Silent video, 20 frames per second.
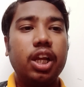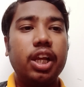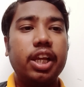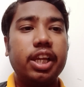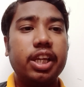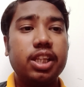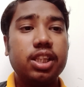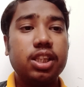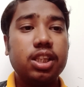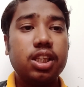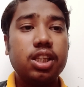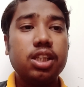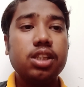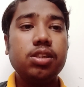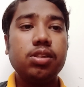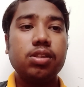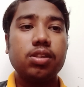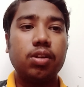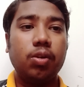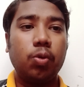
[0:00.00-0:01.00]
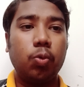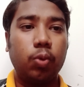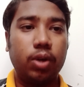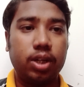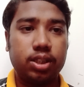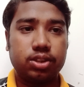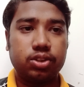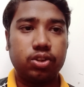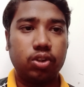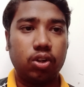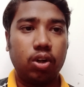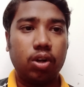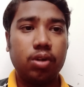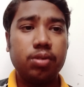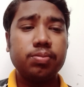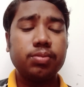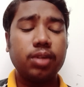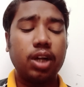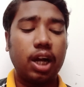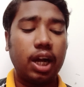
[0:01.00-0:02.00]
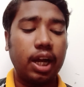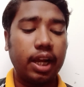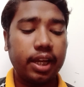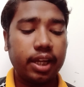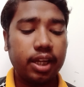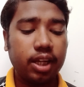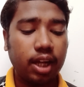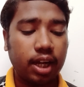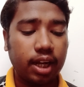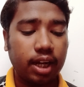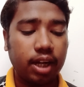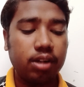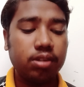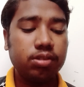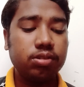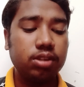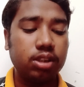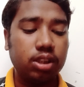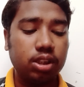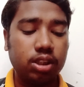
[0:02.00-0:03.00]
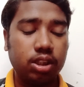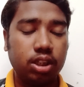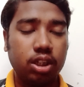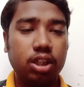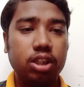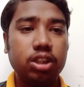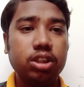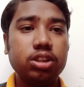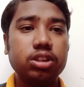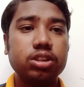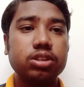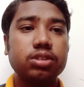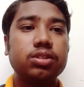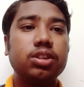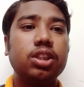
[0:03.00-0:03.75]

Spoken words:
In this workshop, I have learned